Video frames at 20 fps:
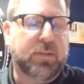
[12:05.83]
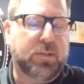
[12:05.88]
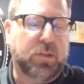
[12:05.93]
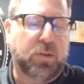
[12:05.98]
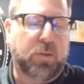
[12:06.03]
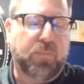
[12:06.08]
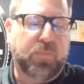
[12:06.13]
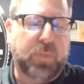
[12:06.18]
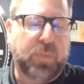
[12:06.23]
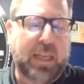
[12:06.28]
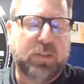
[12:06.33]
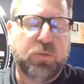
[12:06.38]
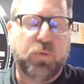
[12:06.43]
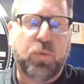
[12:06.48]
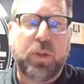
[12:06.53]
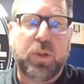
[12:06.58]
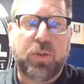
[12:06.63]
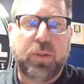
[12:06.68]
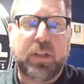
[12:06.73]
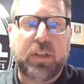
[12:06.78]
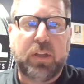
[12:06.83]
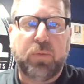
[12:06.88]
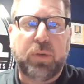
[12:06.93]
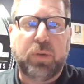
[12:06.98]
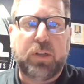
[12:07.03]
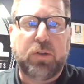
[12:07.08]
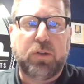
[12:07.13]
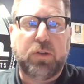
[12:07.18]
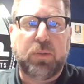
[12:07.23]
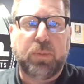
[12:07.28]
So that's one thing that
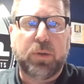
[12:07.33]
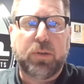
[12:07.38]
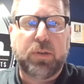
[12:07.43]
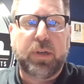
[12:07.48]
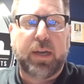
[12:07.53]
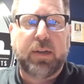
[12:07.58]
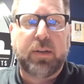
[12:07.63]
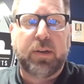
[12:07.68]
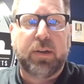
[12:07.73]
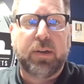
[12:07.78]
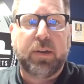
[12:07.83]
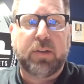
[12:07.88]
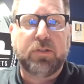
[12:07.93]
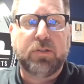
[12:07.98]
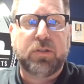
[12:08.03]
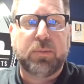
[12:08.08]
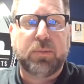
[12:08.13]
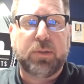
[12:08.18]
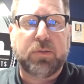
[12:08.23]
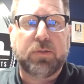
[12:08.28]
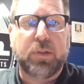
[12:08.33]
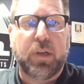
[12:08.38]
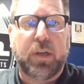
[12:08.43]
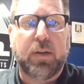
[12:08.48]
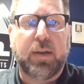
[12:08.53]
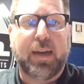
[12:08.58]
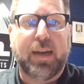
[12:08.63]
we do to protect our customers